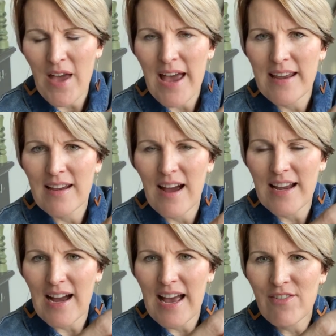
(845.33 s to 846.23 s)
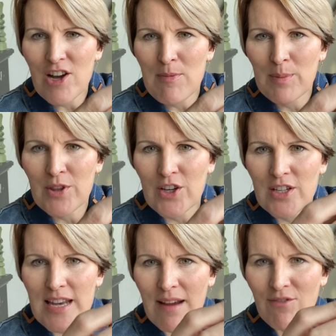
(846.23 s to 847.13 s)
I, I, I haven't come up with a good
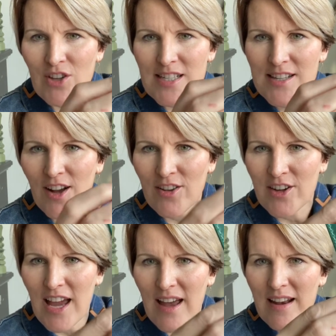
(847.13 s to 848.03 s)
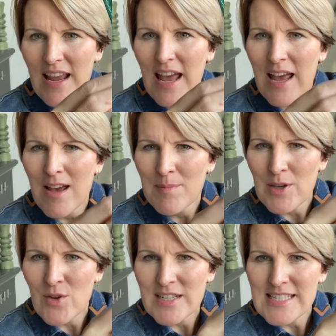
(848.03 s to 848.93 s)
name for this color yet but
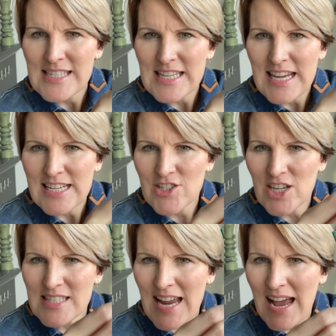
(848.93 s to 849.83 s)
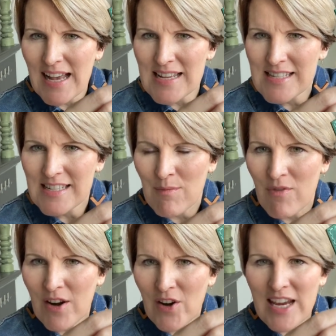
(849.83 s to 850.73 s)
you can see it just has some
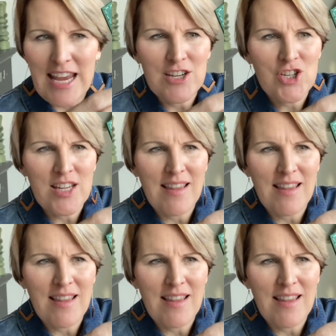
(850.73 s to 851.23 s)
variation.